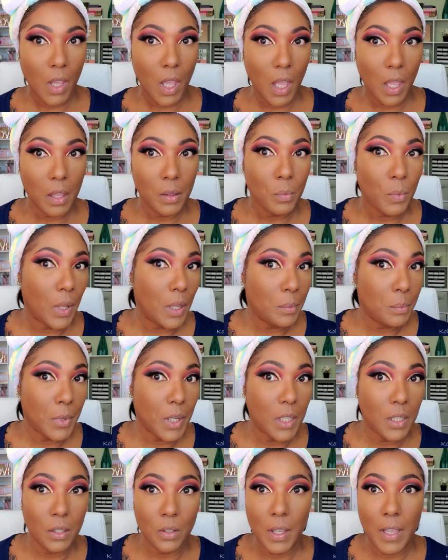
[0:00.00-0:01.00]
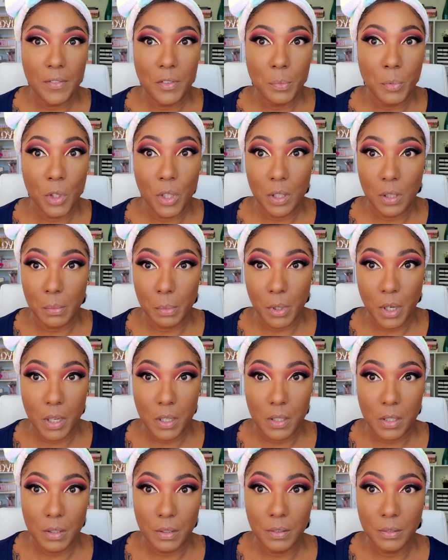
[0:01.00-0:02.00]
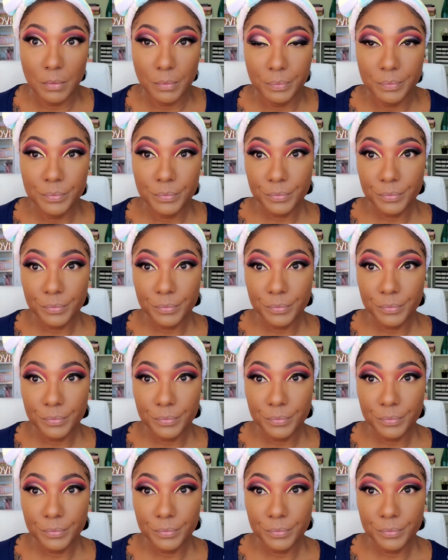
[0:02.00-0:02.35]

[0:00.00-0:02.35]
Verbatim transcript: Okay, well, I don't have to put on a bronzer.